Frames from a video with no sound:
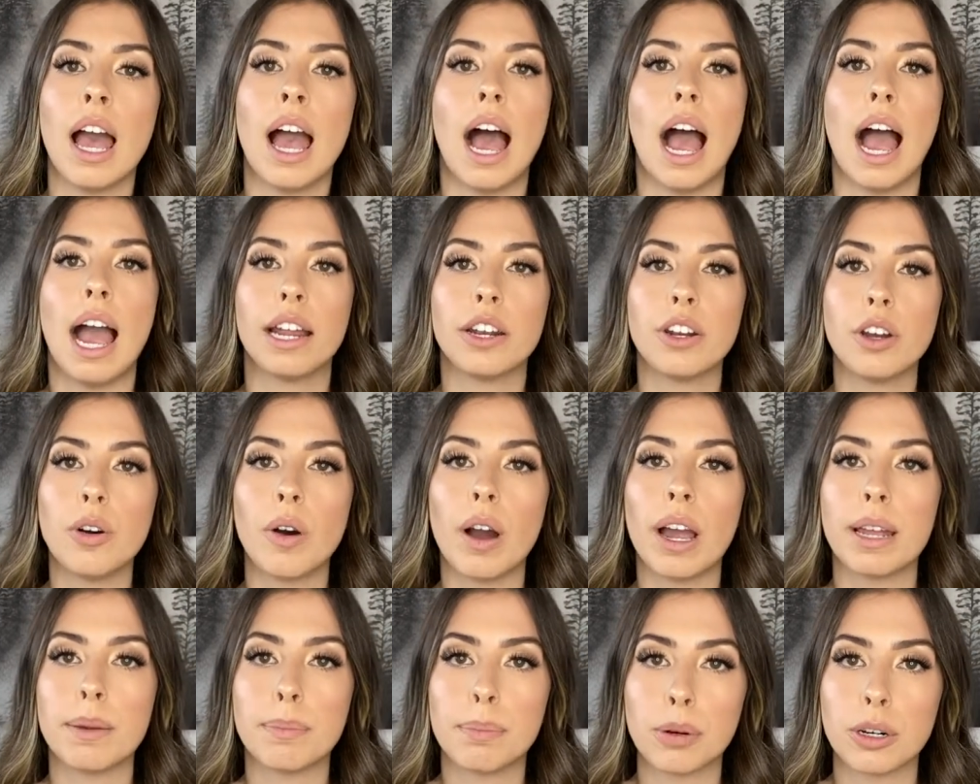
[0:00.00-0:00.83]
I know
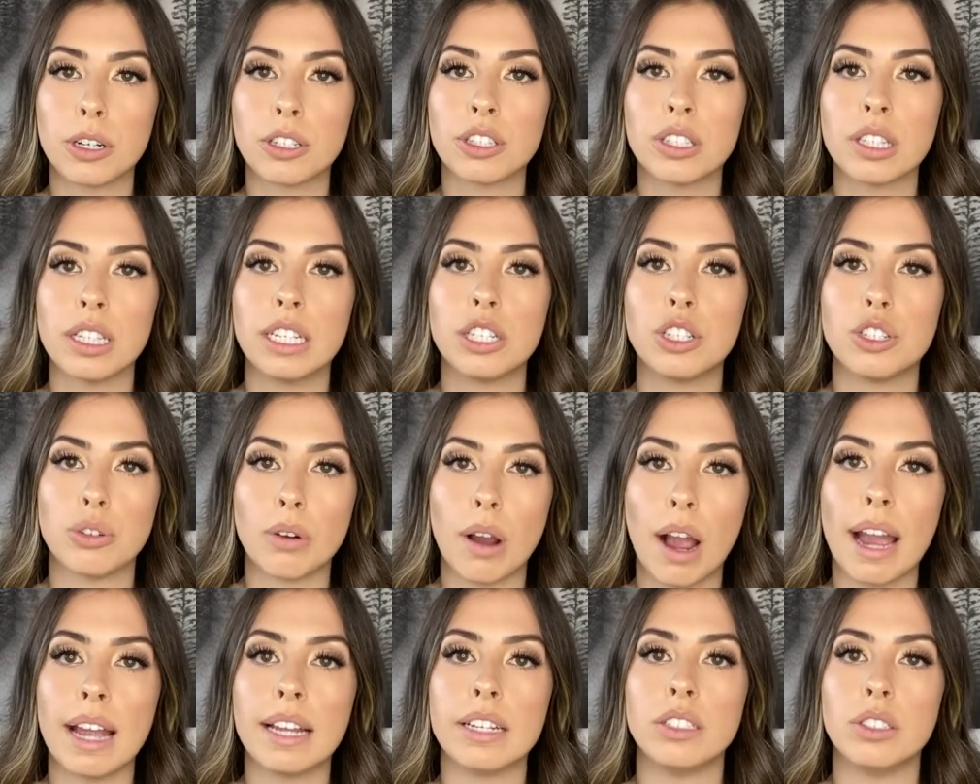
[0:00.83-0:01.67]
I personally
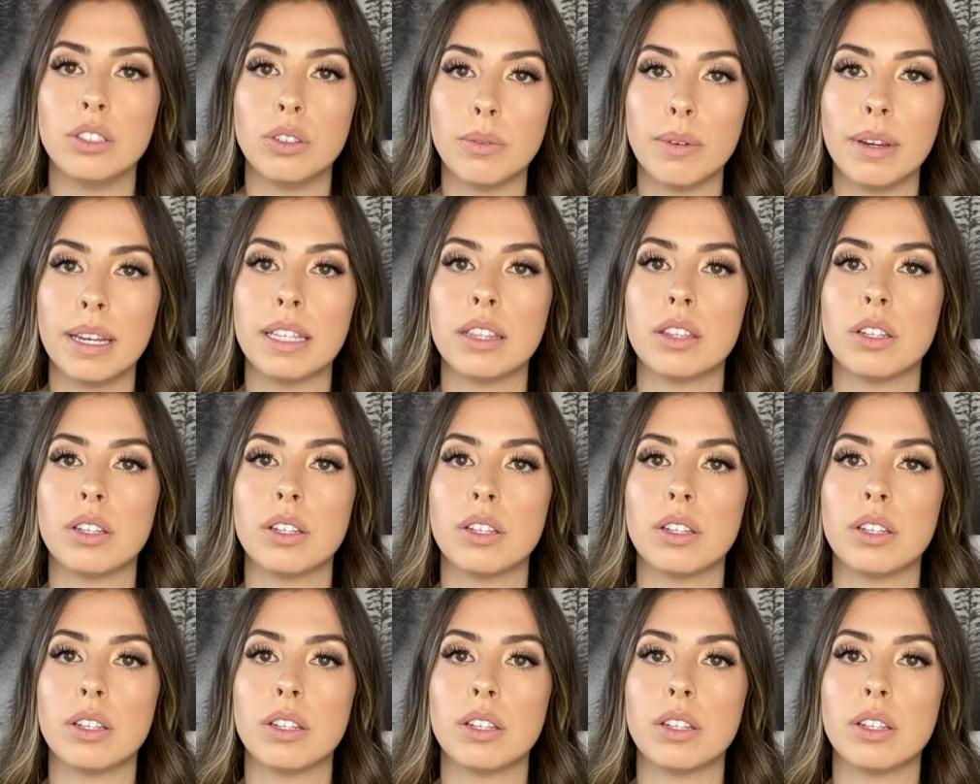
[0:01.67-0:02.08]
tried doing